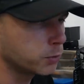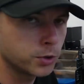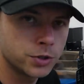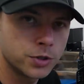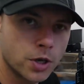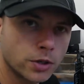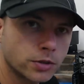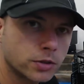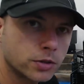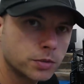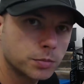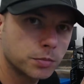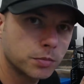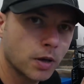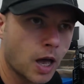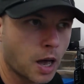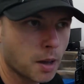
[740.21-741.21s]
would not
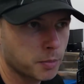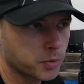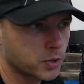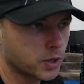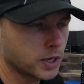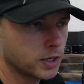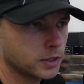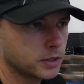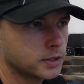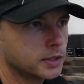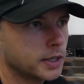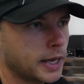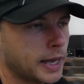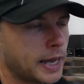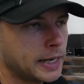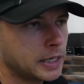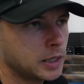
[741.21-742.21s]
upgrade
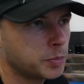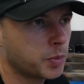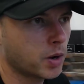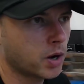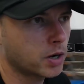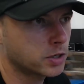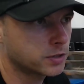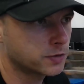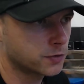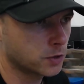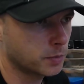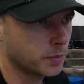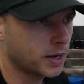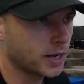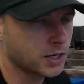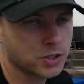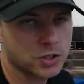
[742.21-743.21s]
any parts
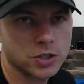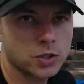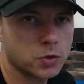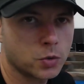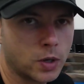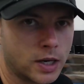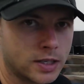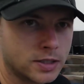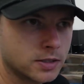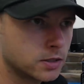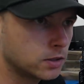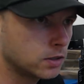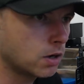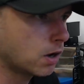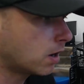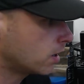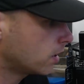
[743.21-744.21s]
from XT to
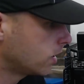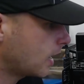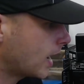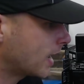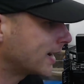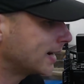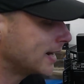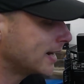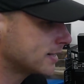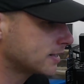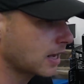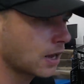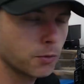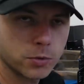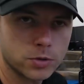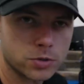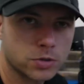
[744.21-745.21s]
XTR unless
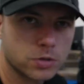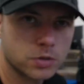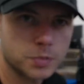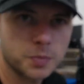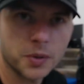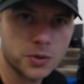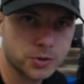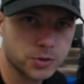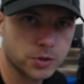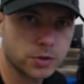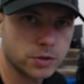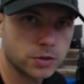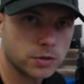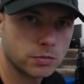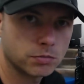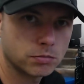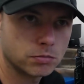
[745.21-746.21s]
I was
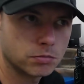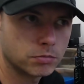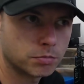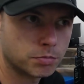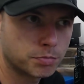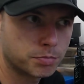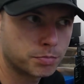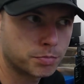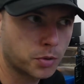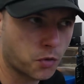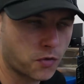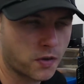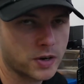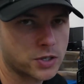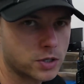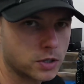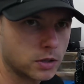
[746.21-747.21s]
sponsored
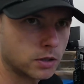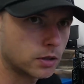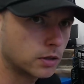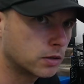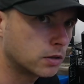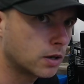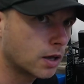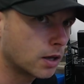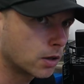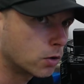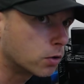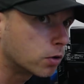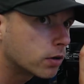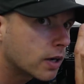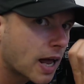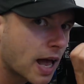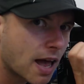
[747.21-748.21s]
professional now
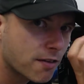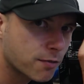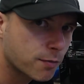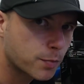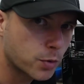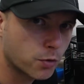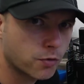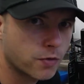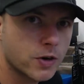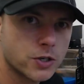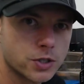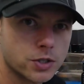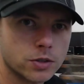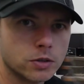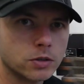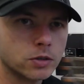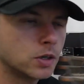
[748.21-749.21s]
or half
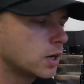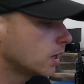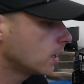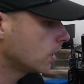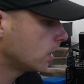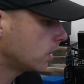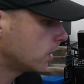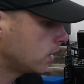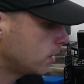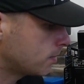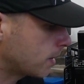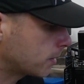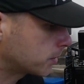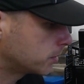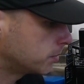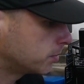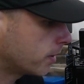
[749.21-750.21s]
professional
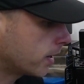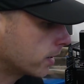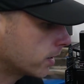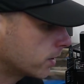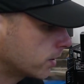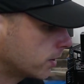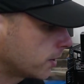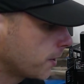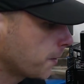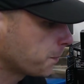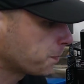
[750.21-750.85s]
mountain biker.